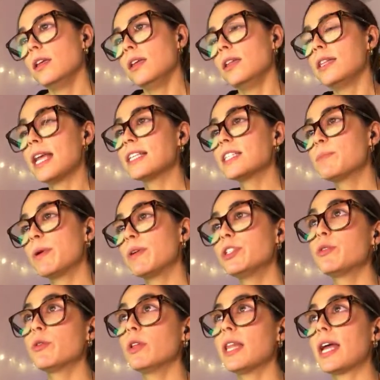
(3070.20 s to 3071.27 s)
Next,
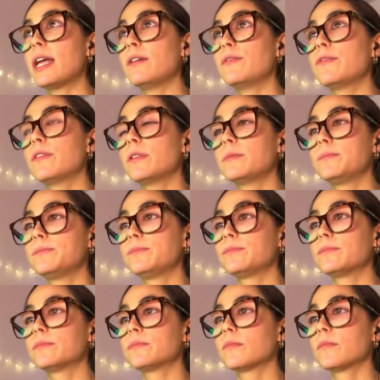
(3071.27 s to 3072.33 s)
spiritual life.
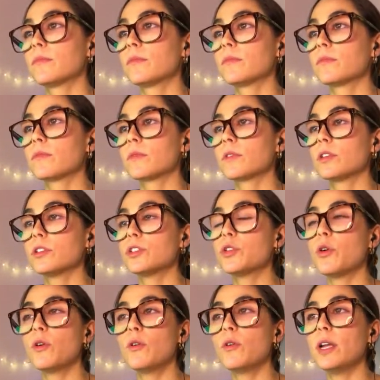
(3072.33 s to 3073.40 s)

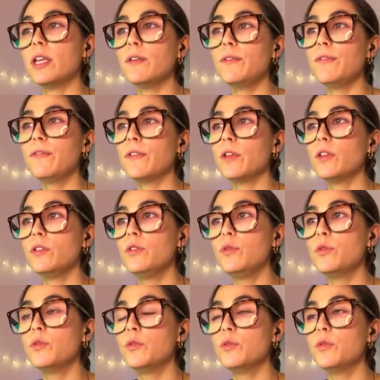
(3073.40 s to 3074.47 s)
So if
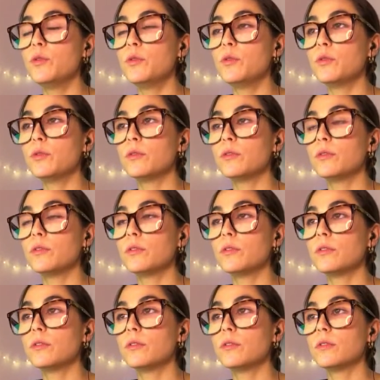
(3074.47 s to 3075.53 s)
you
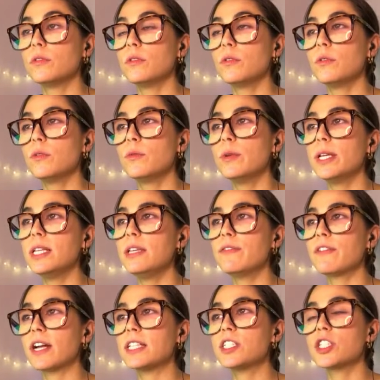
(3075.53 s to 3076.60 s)
really
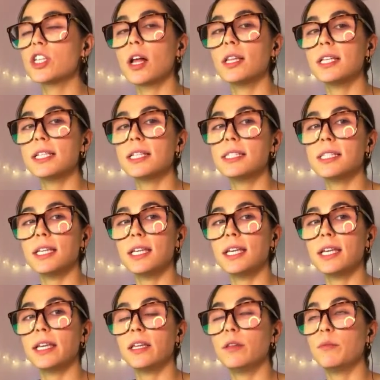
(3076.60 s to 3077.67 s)
find solace
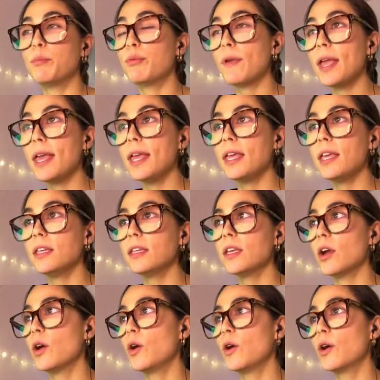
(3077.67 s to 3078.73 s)
in praying
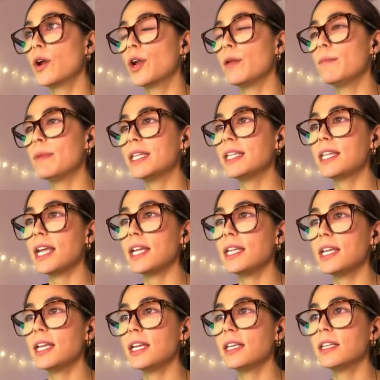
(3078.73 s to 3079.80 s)
or
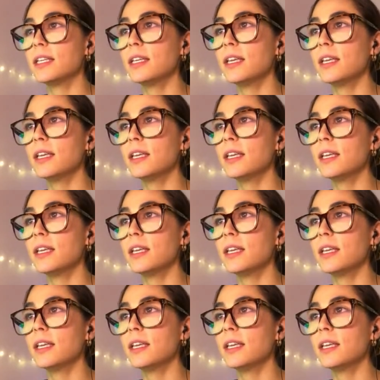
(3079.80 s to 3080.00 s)
meditating,